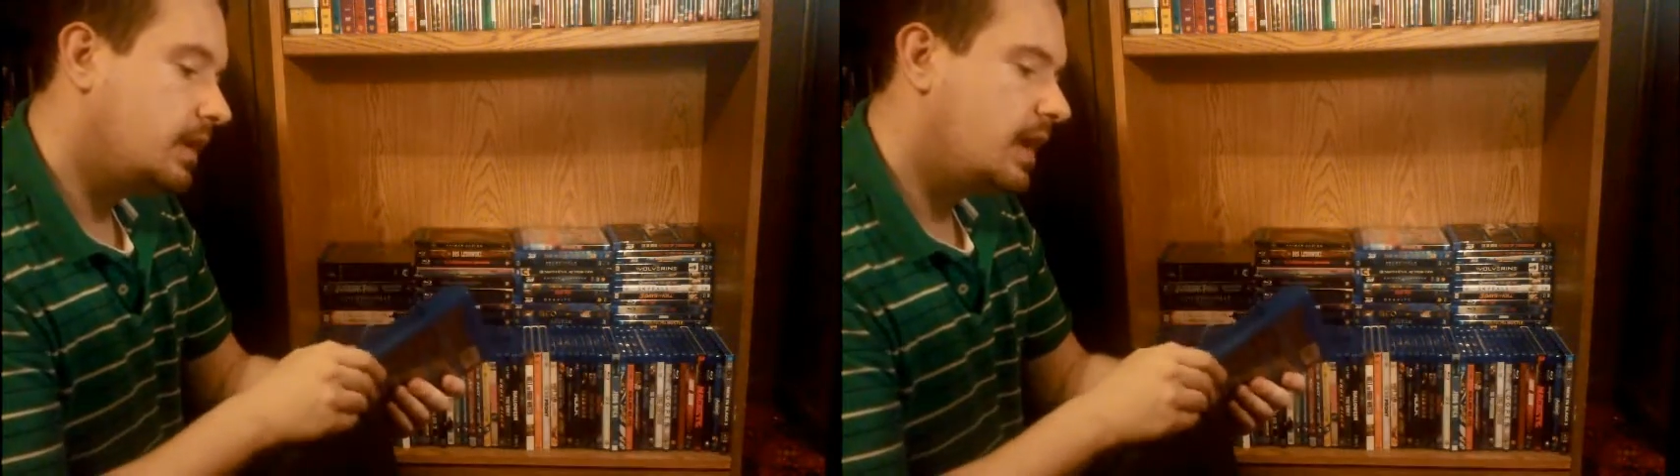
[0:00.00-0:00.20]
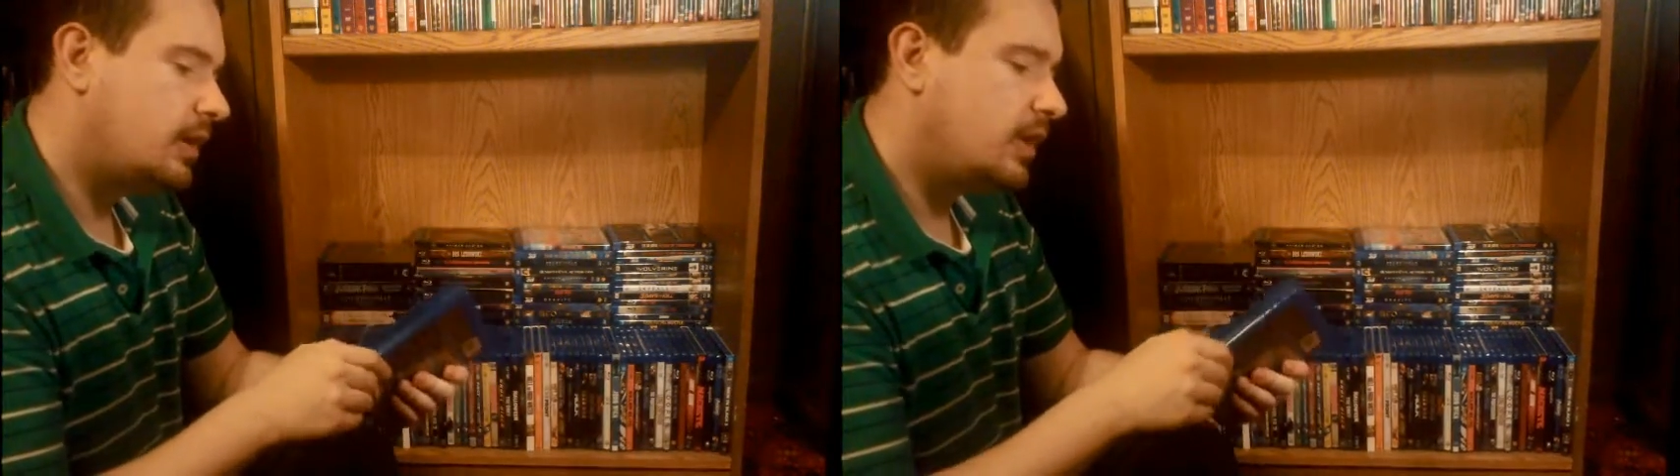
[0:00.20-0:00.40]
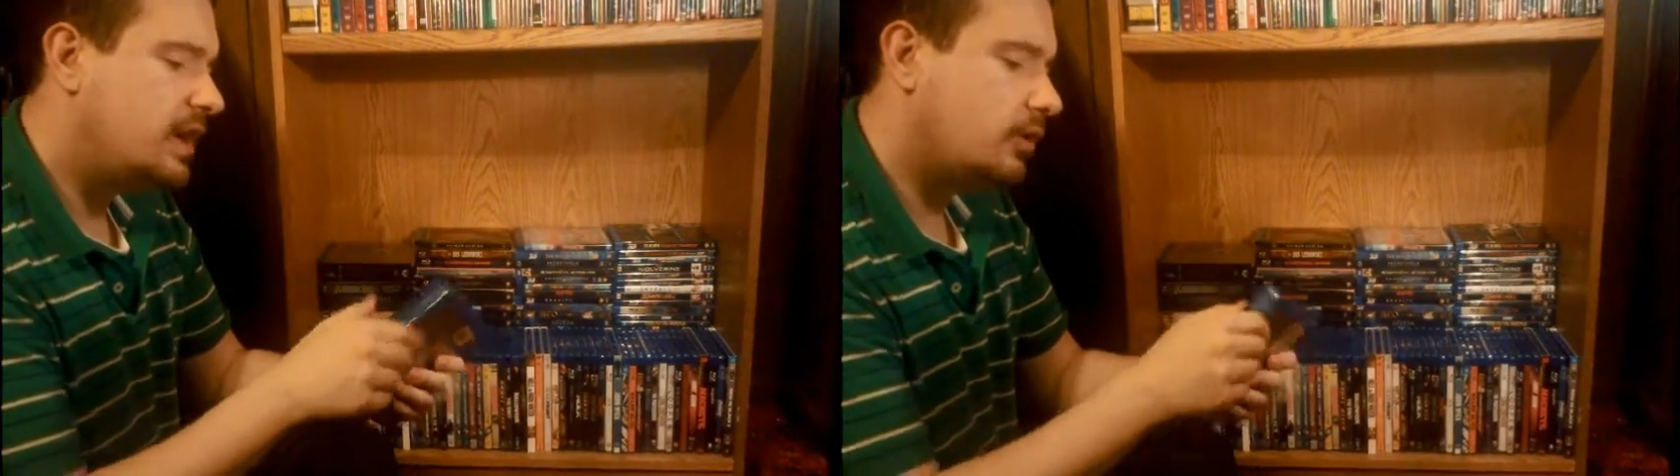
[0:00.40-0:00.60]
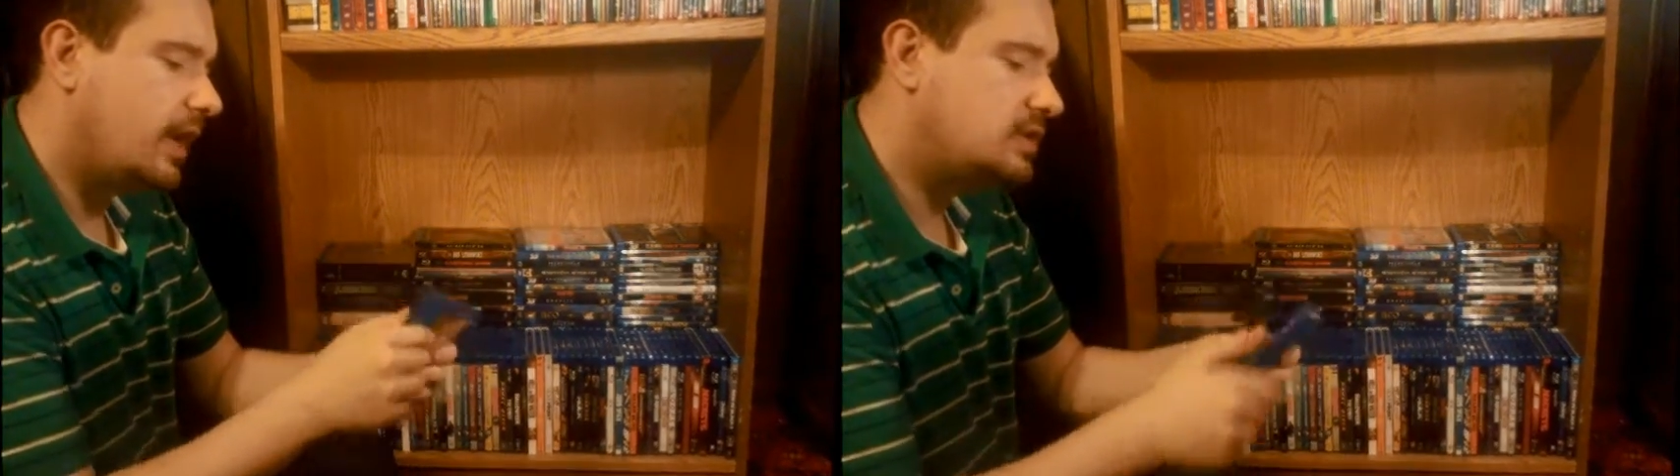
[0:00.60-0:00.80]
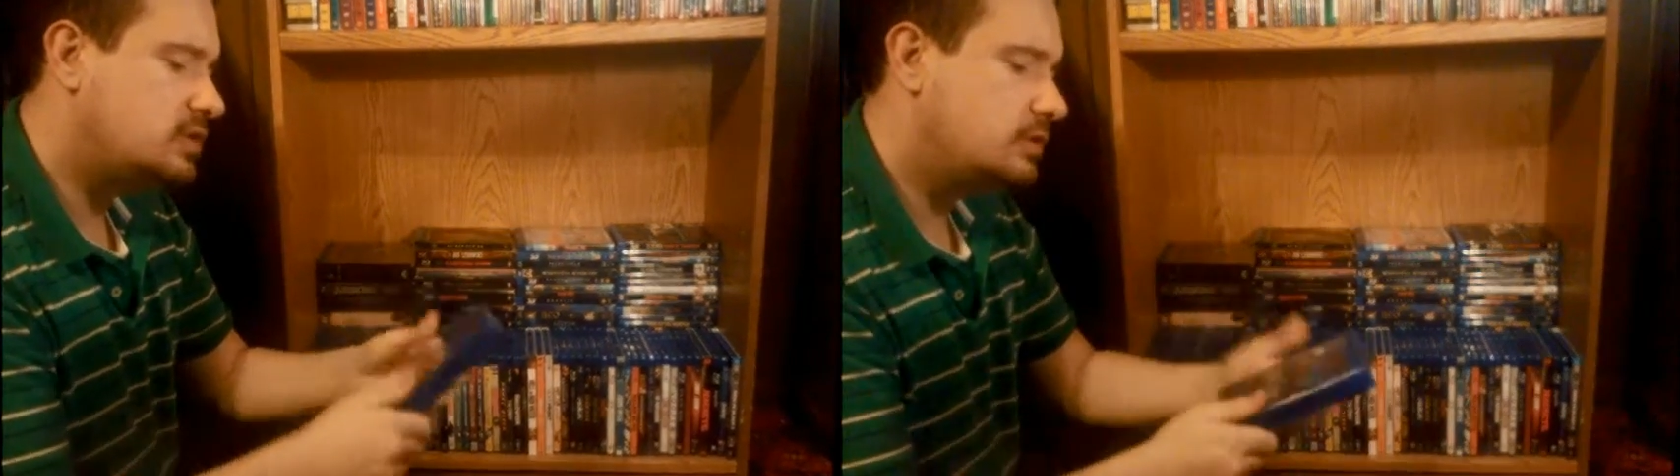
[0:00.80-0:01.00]
A great
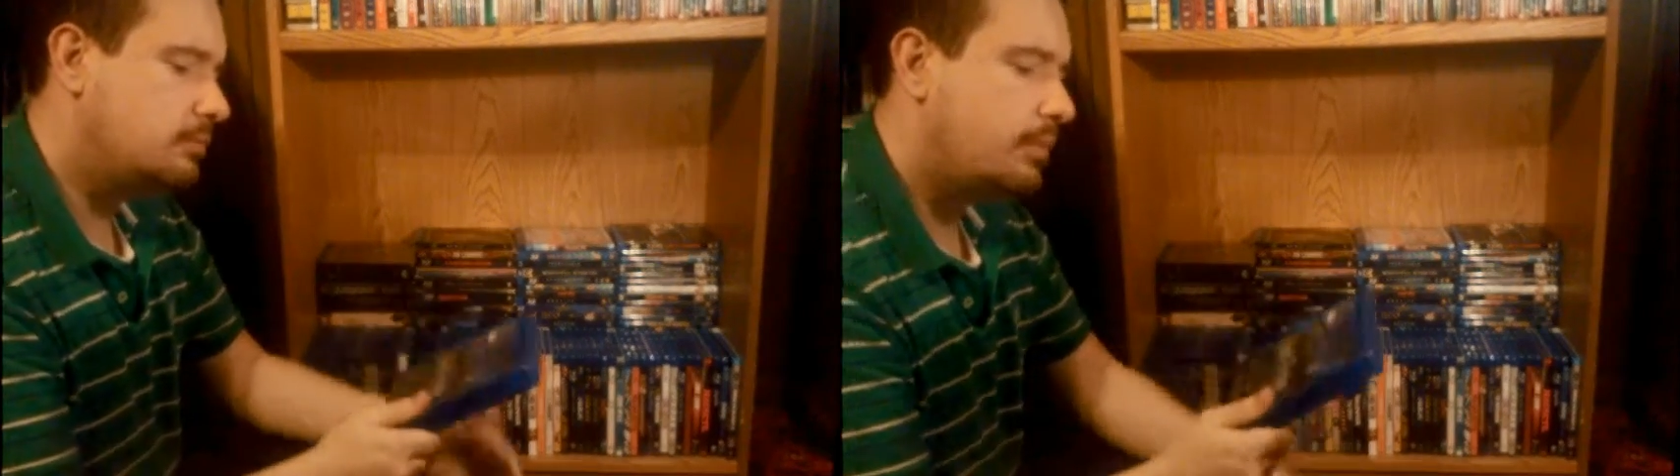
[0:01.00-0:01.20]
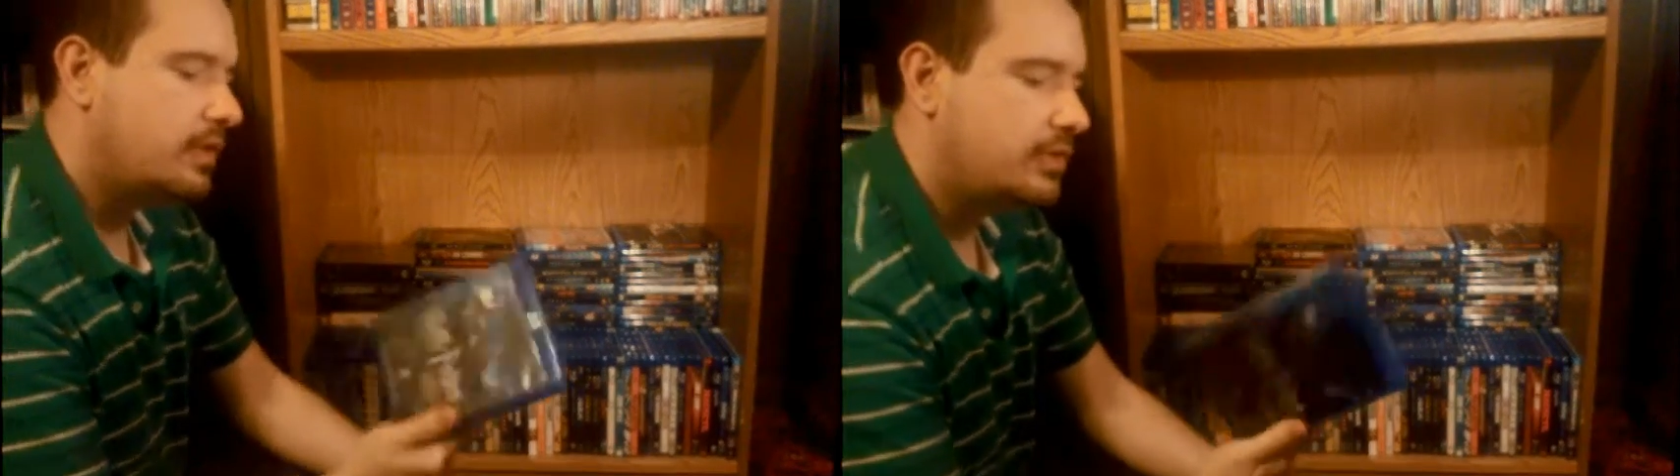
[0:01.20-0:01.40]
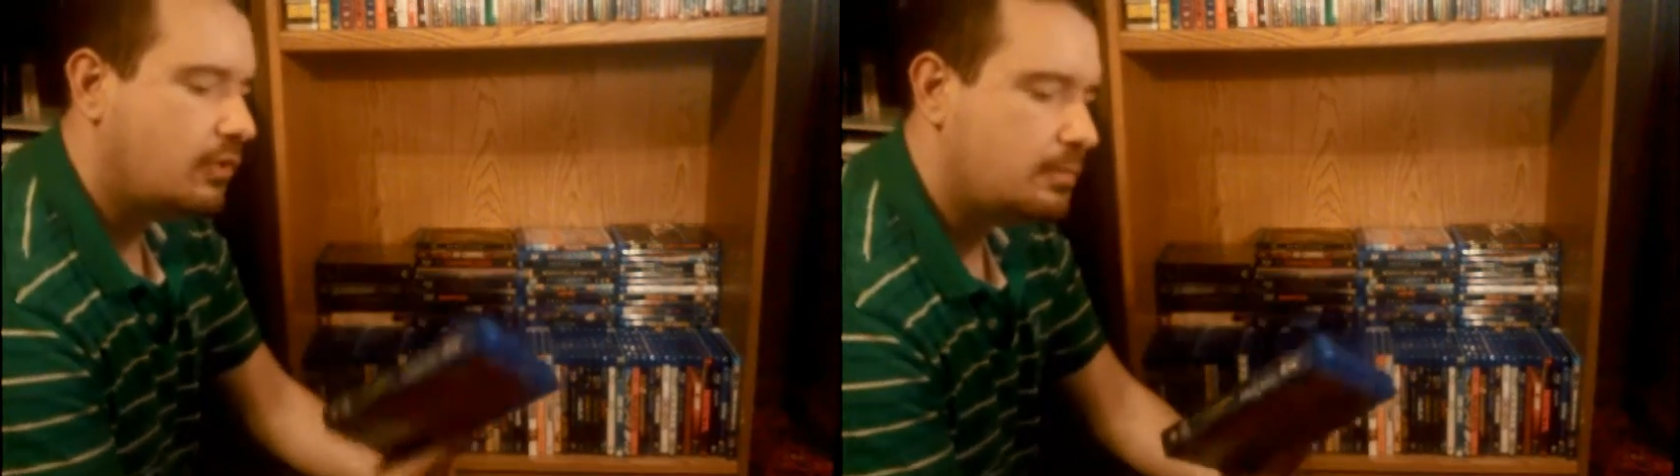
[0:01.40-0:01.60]
collection, but